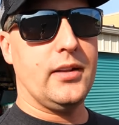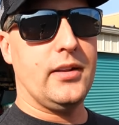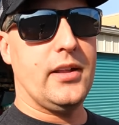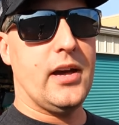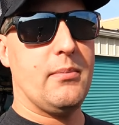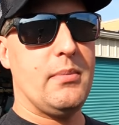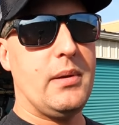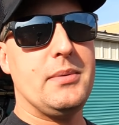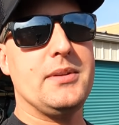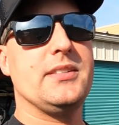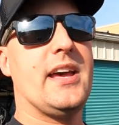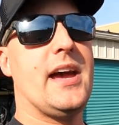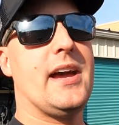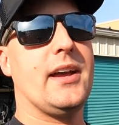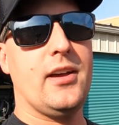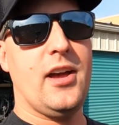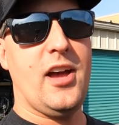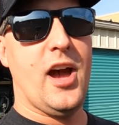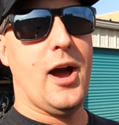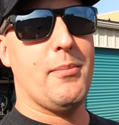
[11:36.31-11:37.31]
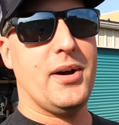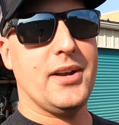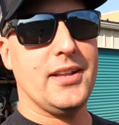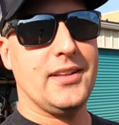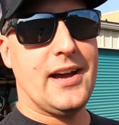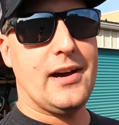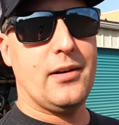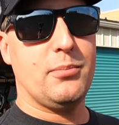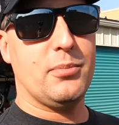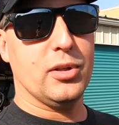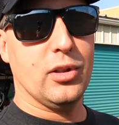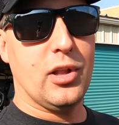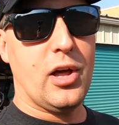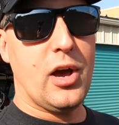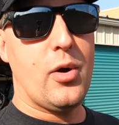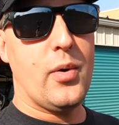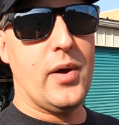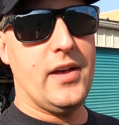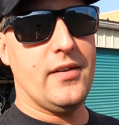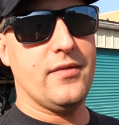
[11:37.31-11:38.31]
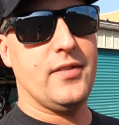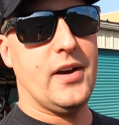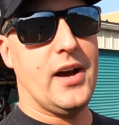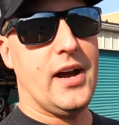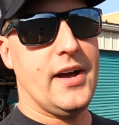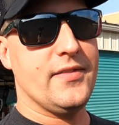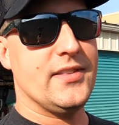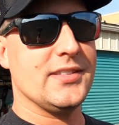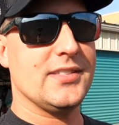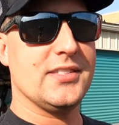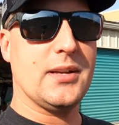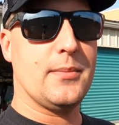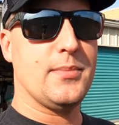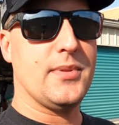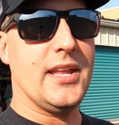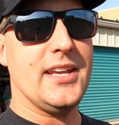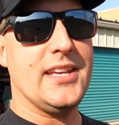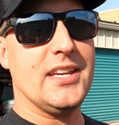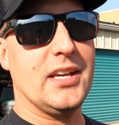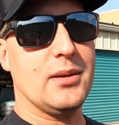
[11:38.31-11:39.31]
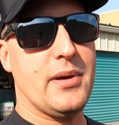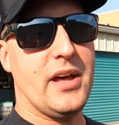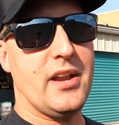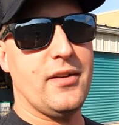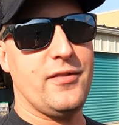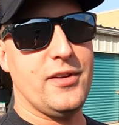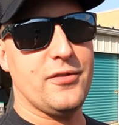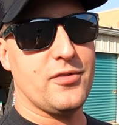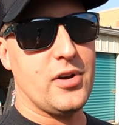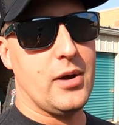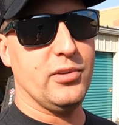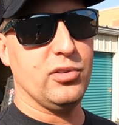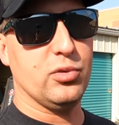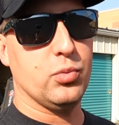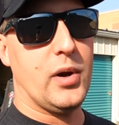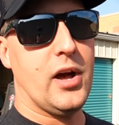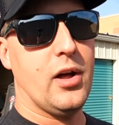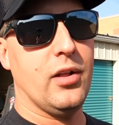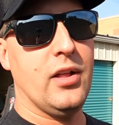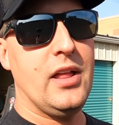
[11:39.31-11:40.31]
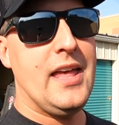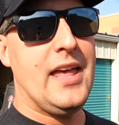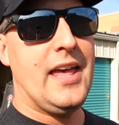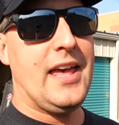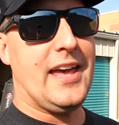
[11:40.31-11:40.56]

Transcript: and maybe tag a buddy down below if this is something that he could benefit from as well.